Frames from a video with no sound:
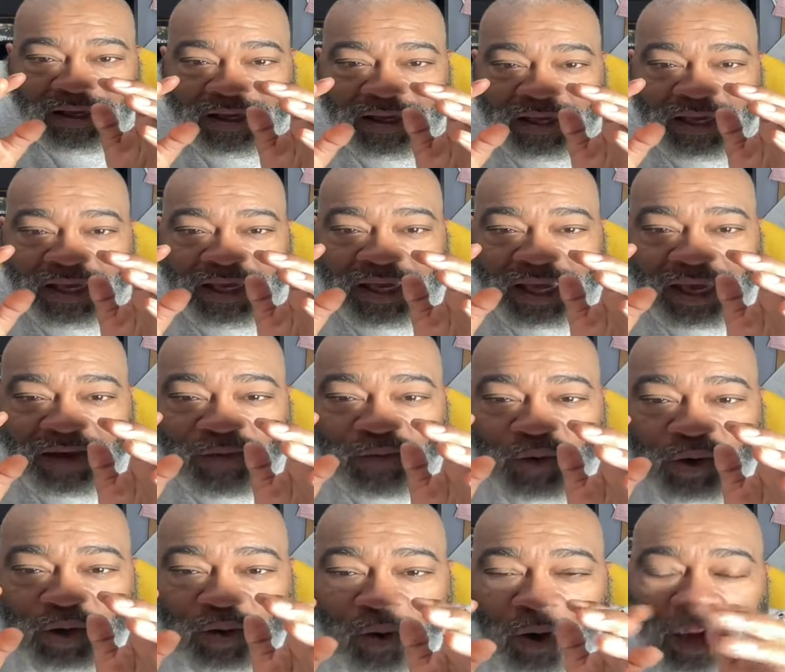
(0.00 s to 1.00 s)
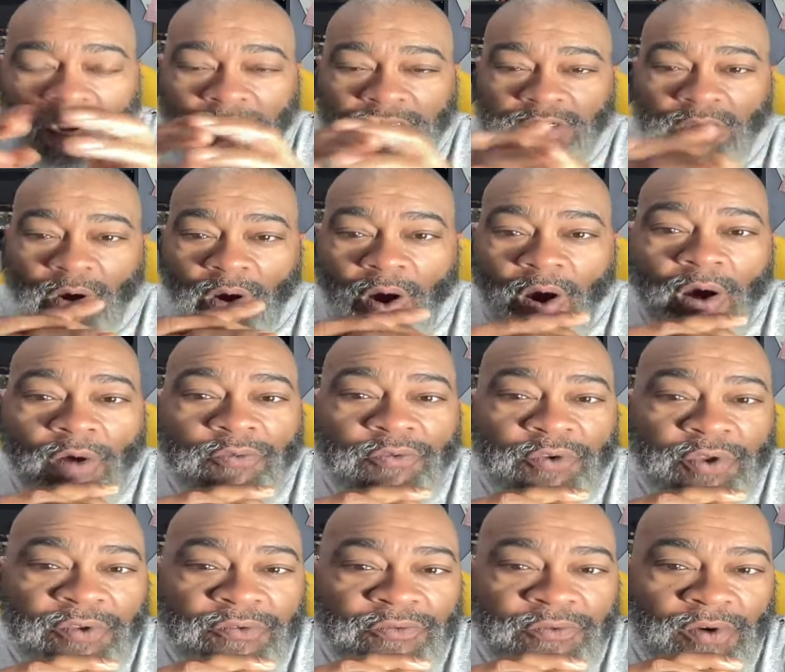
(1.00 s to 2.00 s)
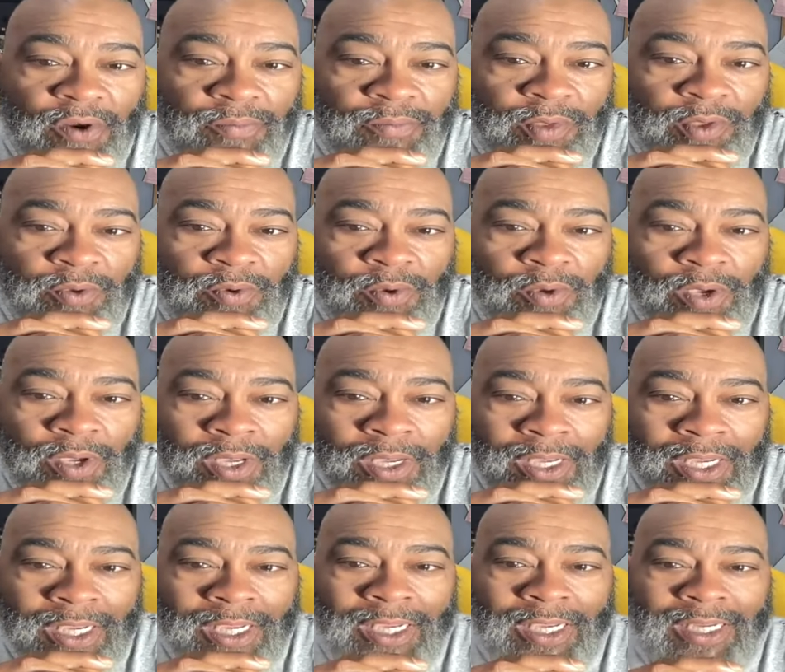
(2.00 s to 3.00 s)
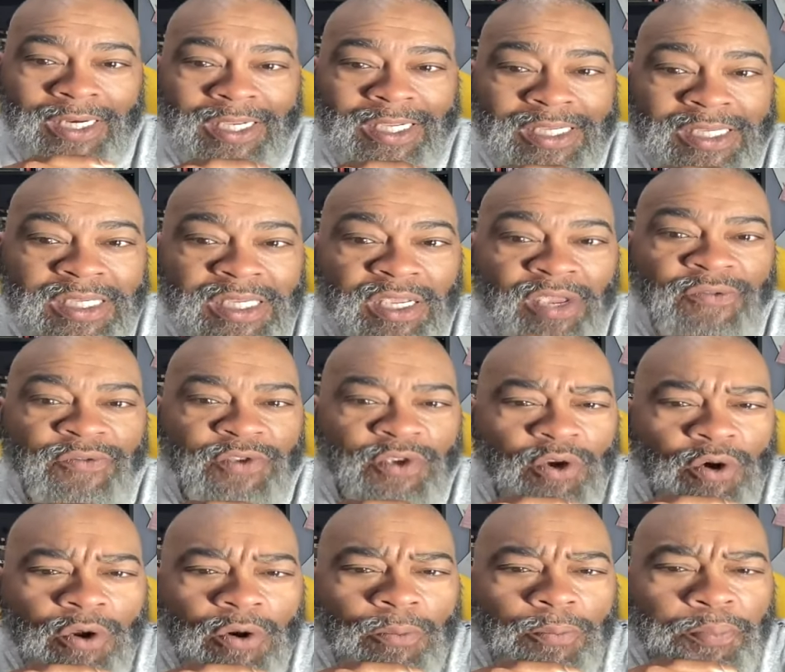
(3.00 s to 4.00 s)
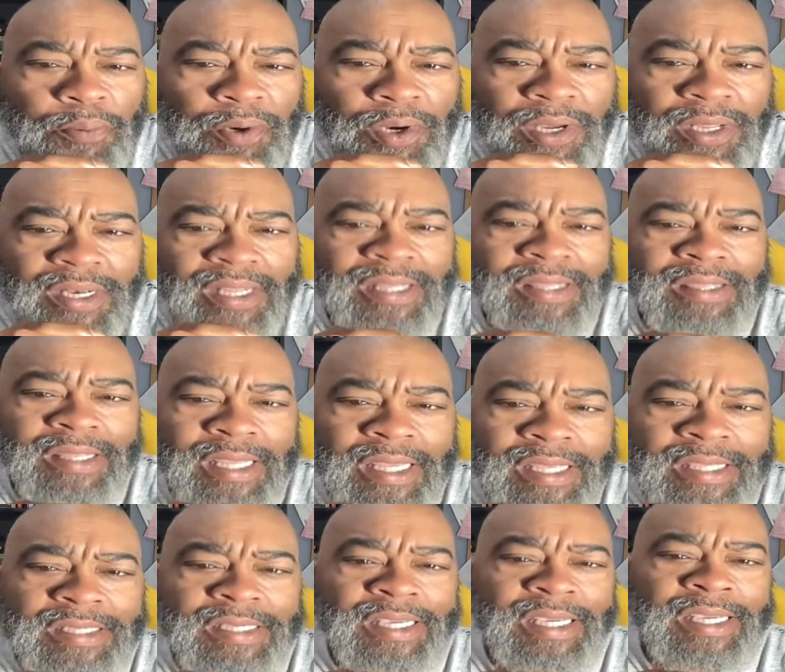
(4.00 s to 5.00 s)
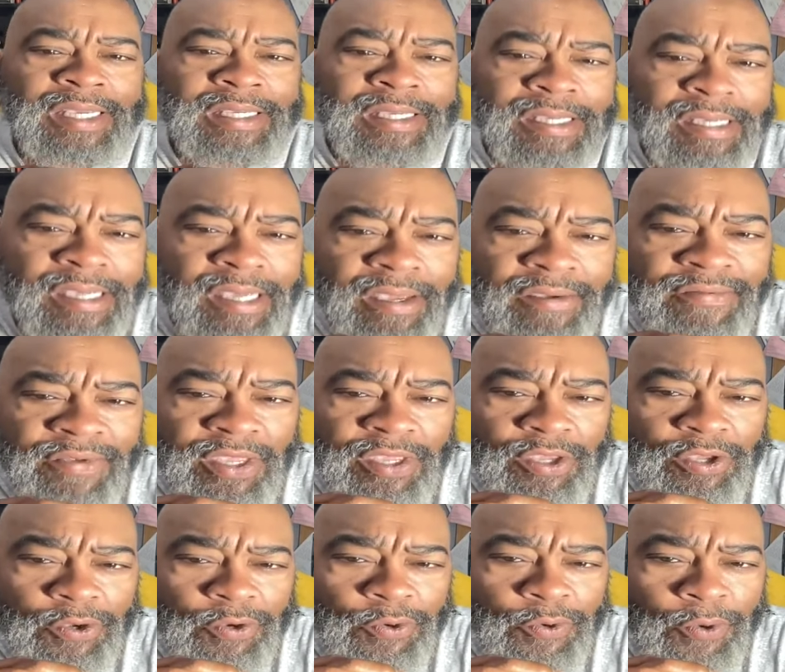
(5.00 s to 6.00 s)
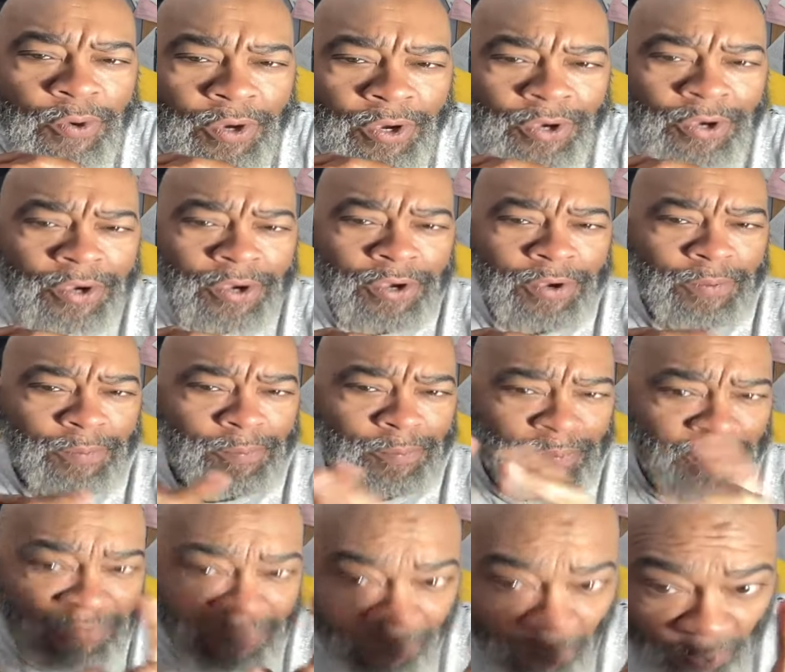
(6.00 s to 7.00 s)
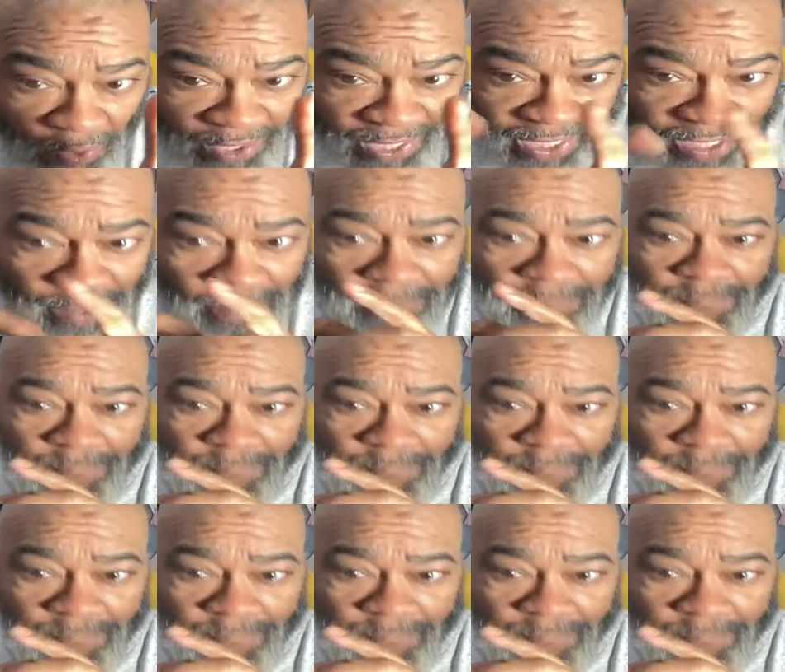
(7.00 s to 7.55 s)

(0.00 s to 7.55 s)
He requires an offering from you to see if you're going to put the things he is giving you before him.